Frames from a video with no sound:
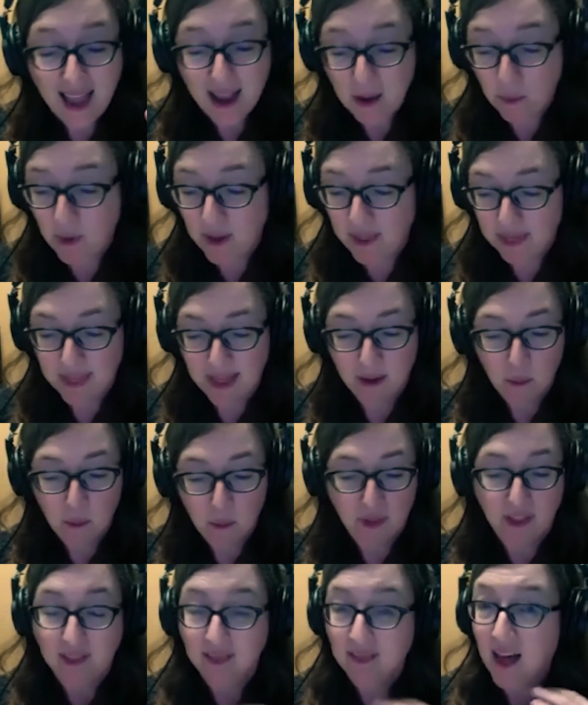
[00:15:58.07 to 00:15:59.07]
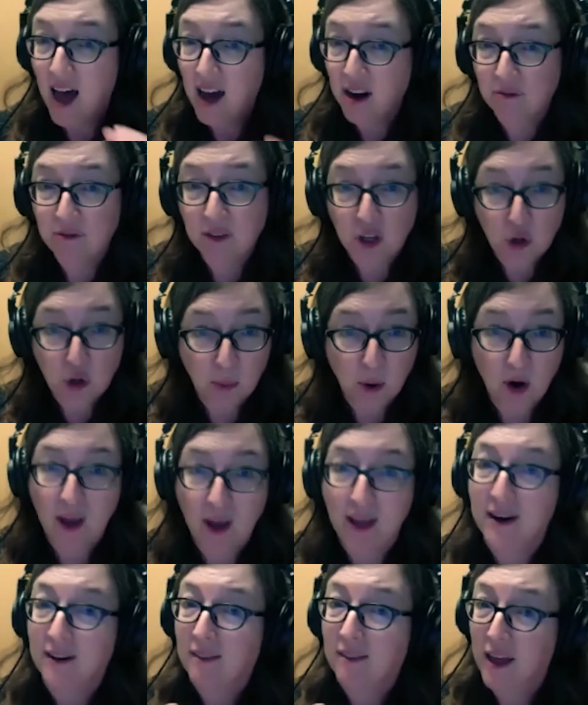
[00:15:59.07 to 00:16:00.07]
with a lot of humor
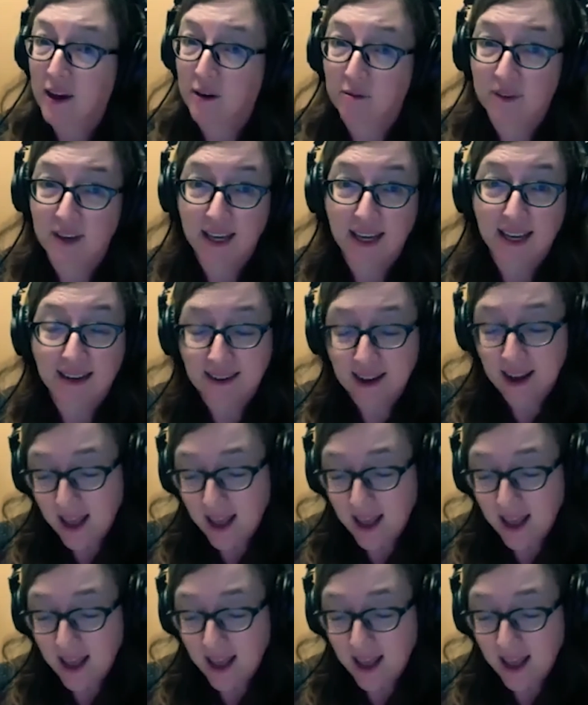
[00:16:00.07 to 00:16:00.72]
and a lot of heat.